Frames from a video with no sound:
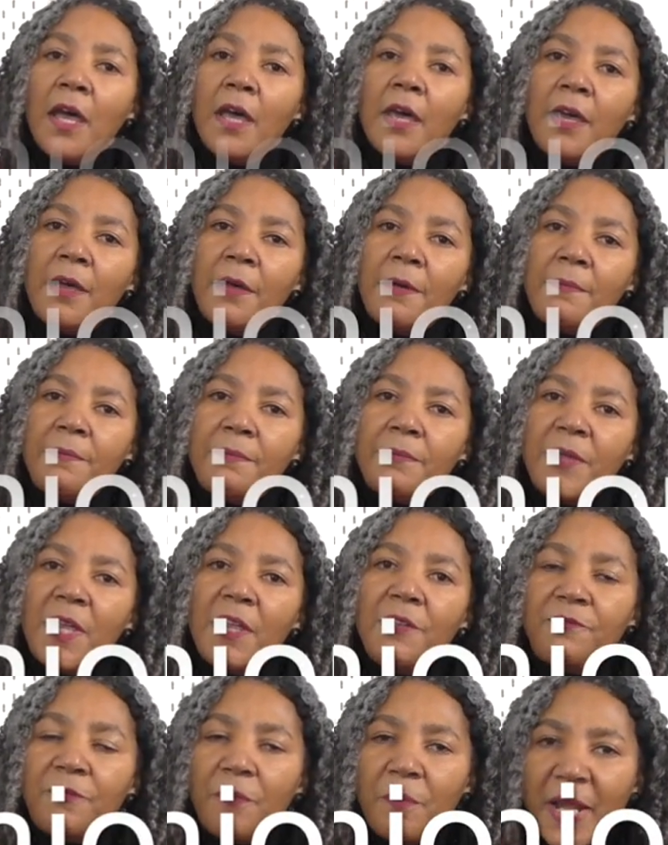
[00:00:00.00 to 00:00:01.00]

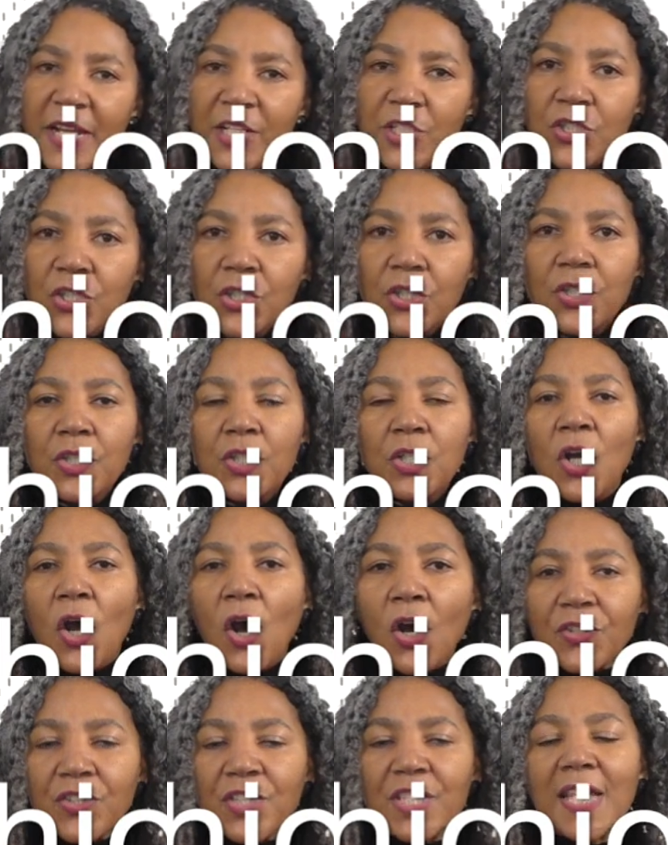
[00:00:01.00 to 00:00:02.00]
information,
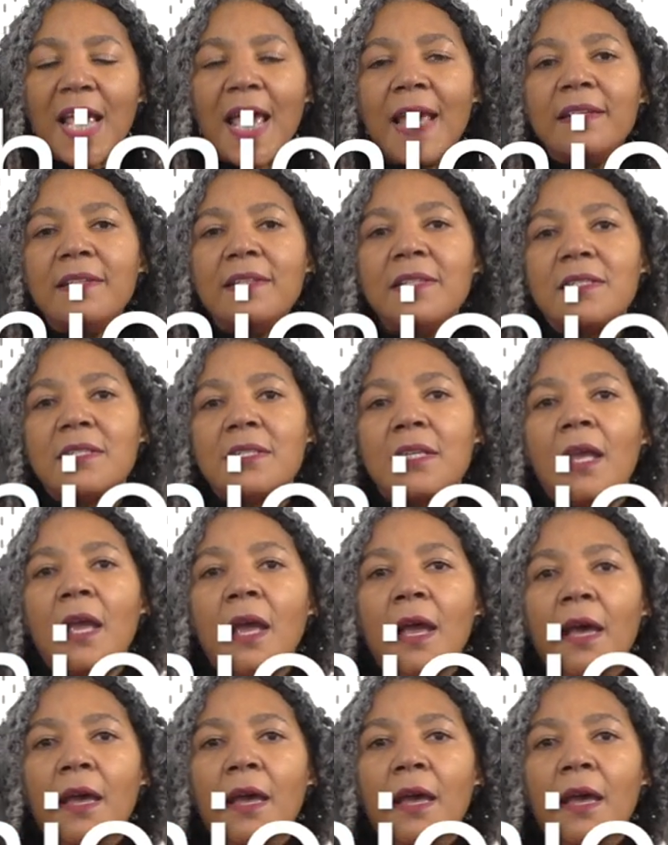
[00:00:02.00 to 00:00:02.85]
content